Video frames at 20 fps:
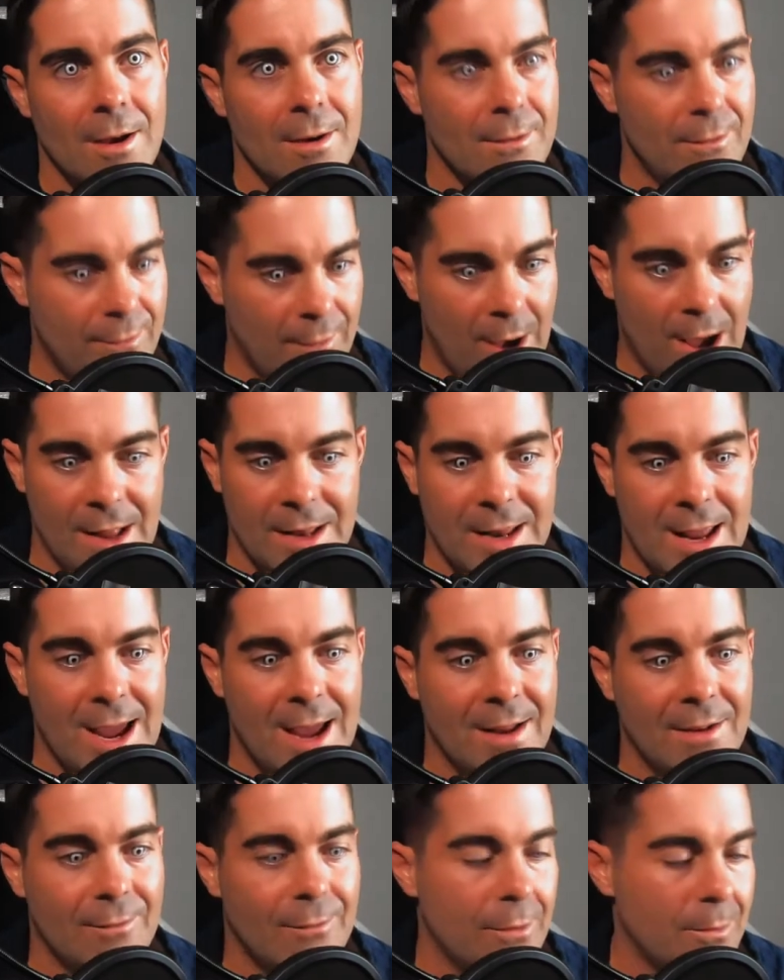Find
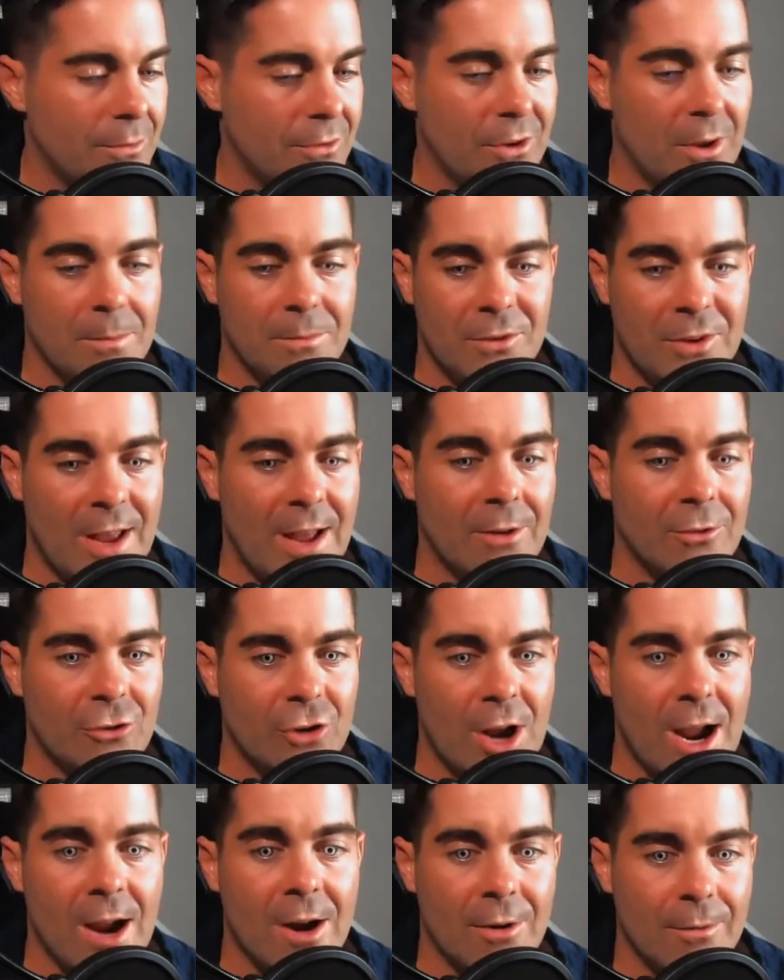that from some
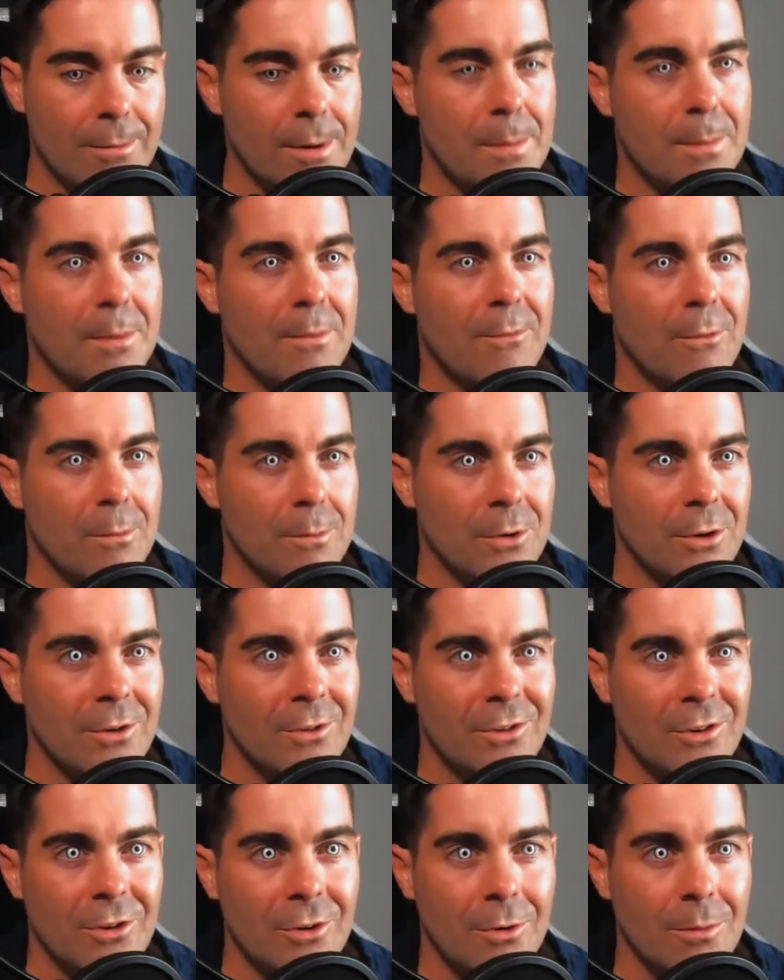soundtrack or rip it from
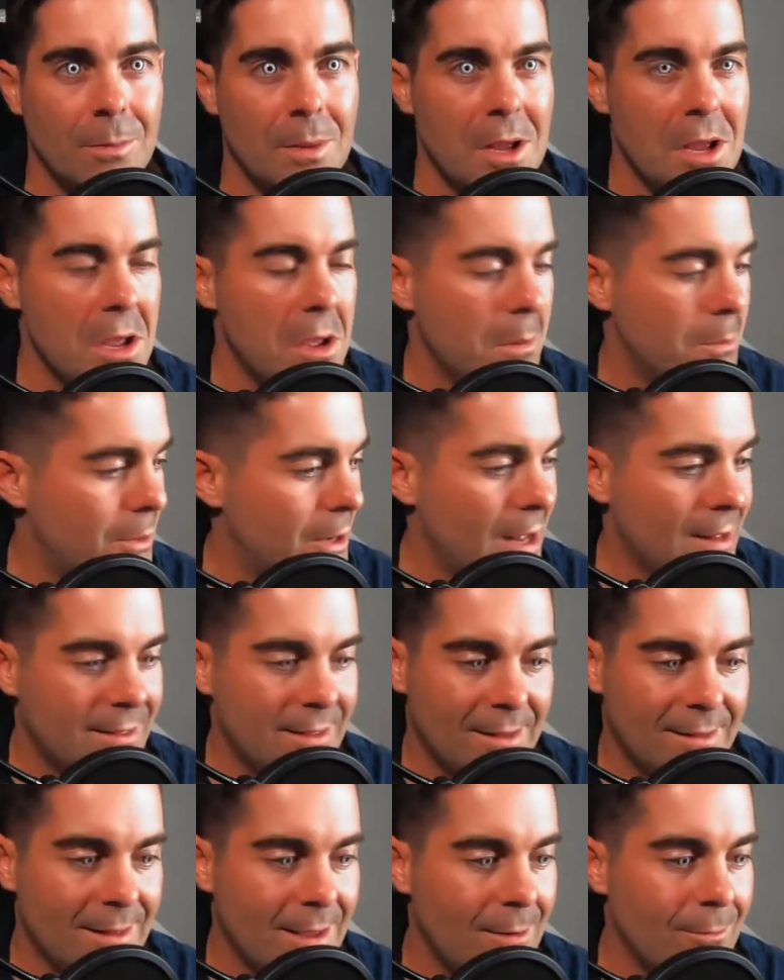YouTube. But I
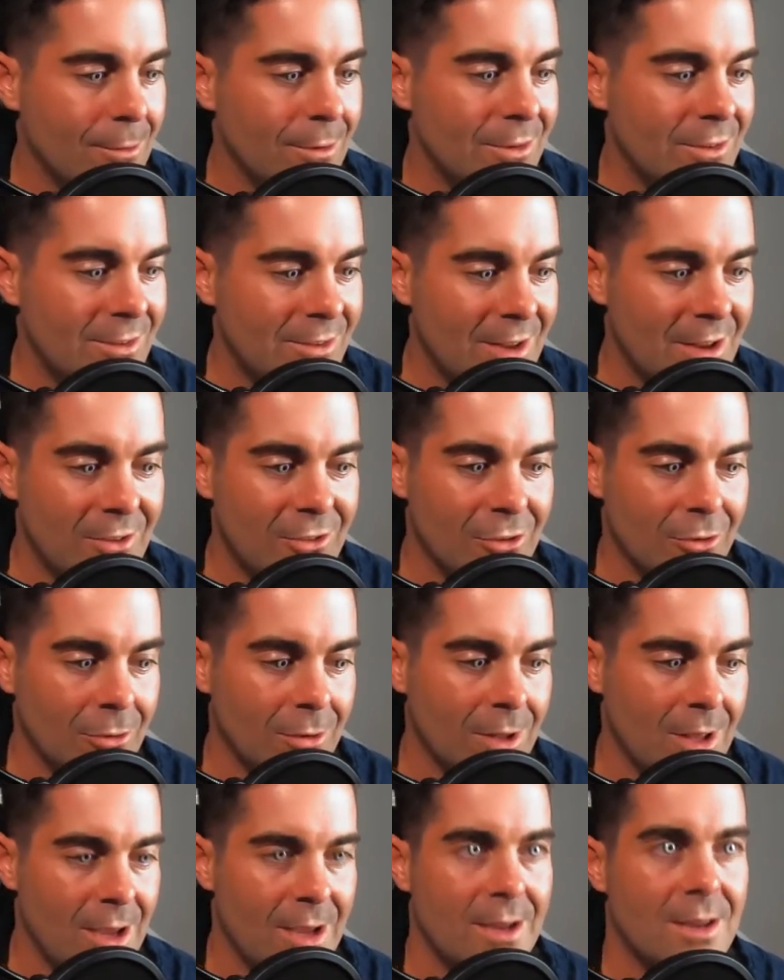think that one's essential,
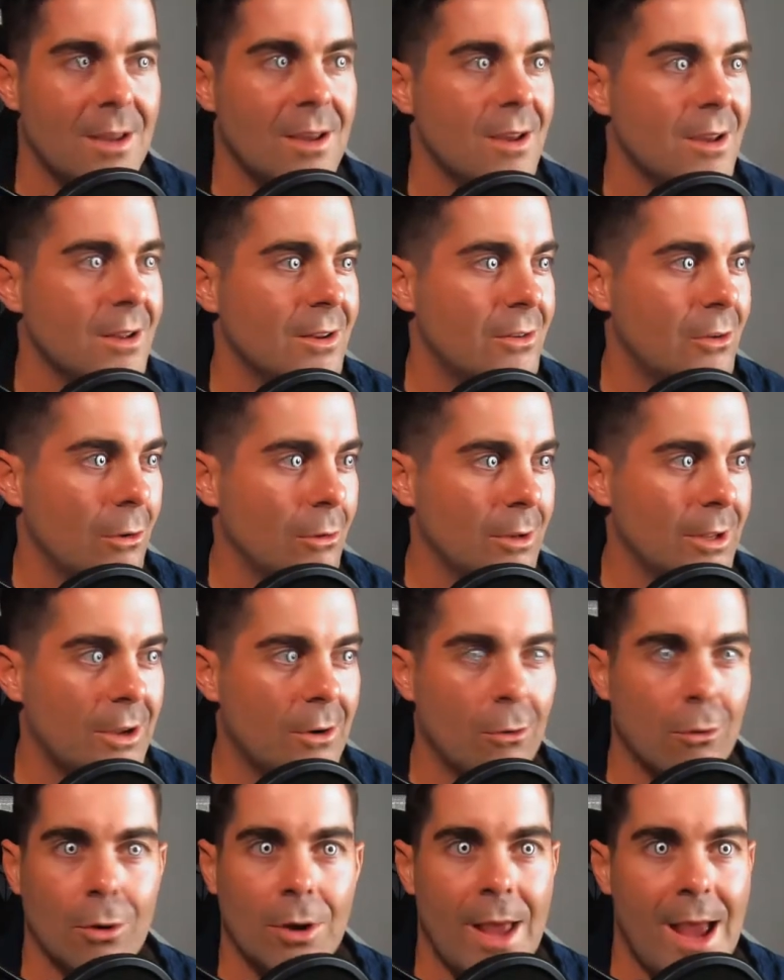like totally
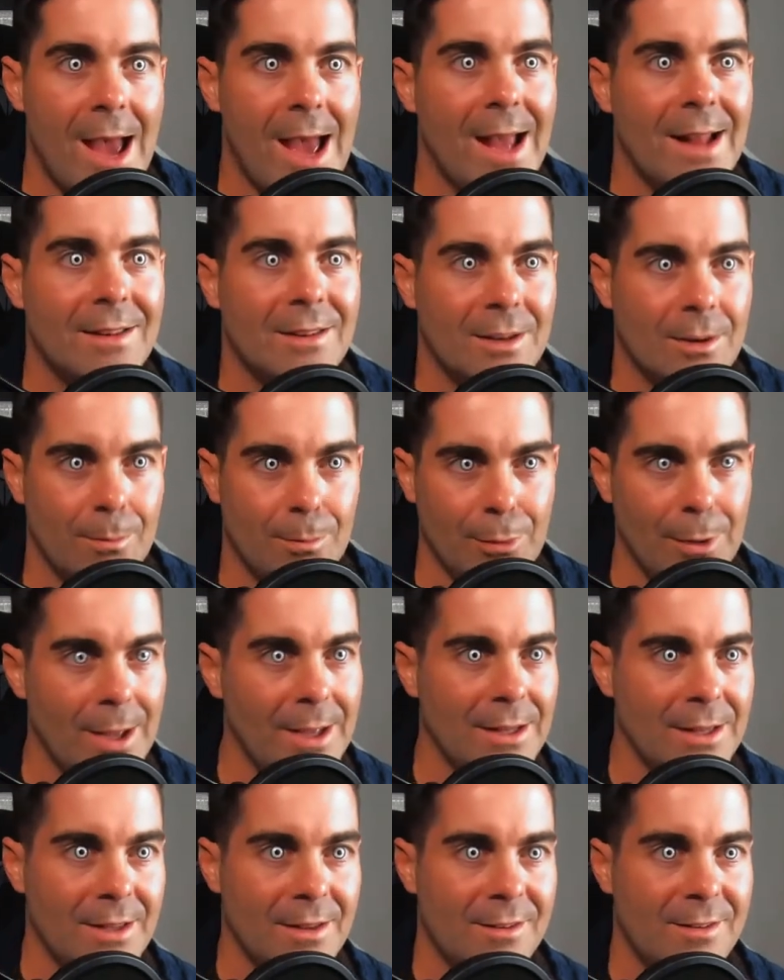cool to add to the
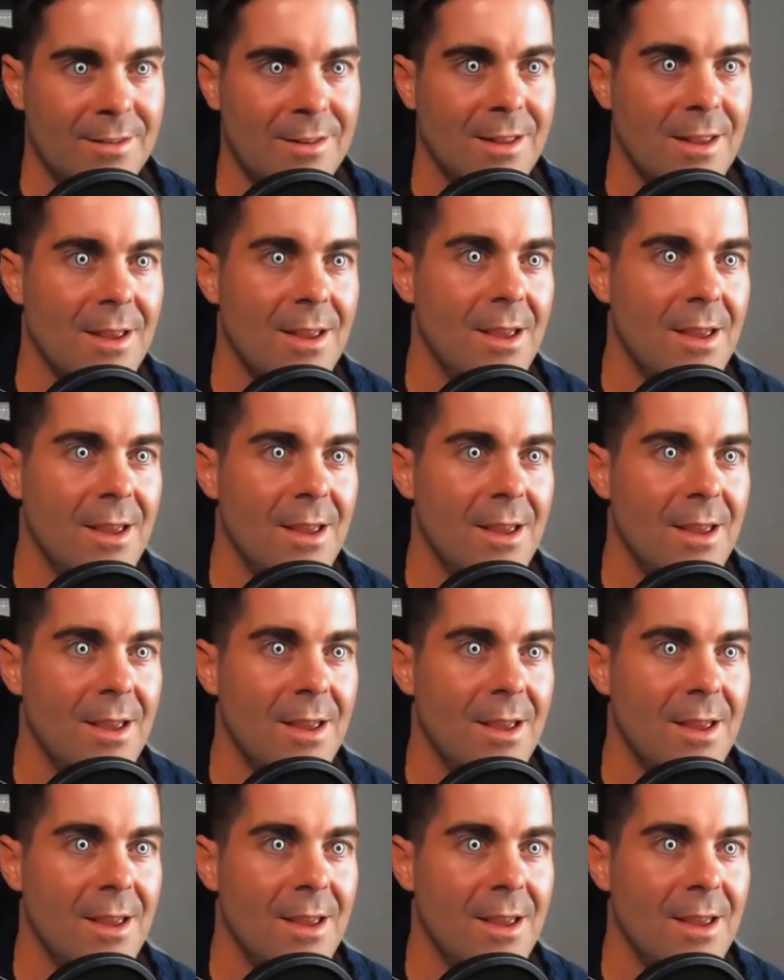playlist.